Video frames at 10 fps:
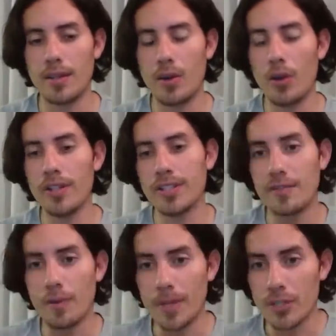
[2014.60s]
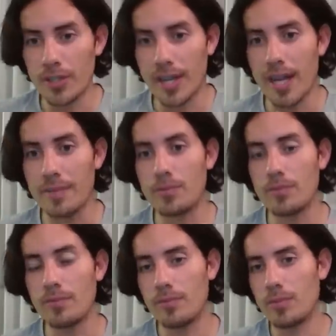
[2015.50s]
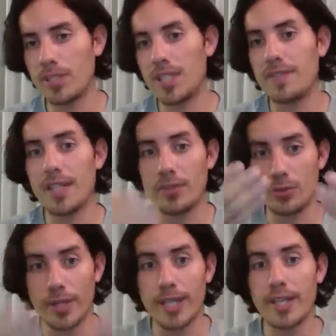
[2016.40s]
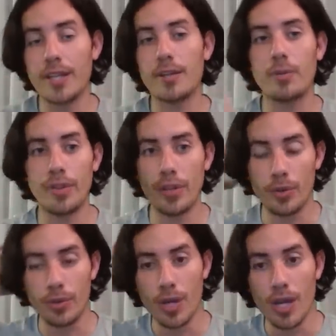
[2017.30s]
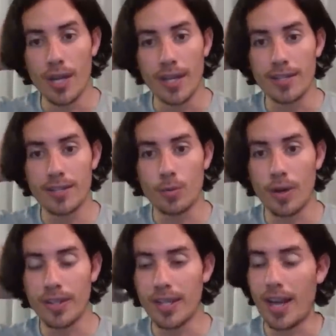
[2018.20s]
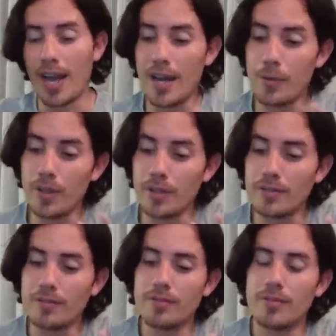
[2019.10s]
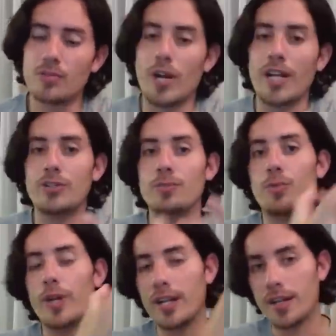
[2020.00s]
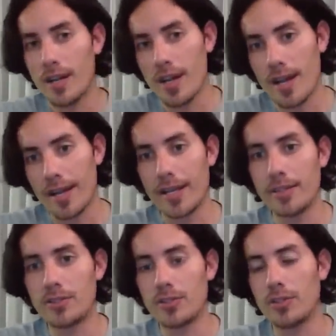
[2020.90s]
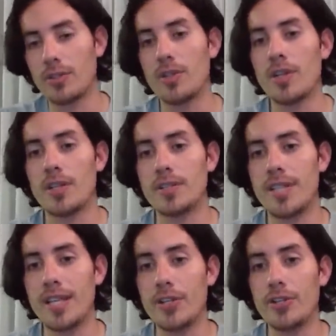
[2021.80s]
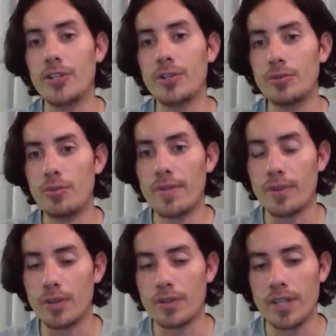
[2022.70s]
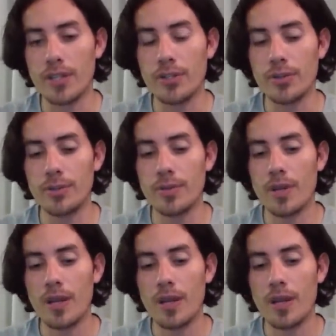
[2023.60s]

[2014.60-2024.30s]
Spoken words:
all this information that I'm receiving and doing here with you is the one that I will try to bring into the new river, the new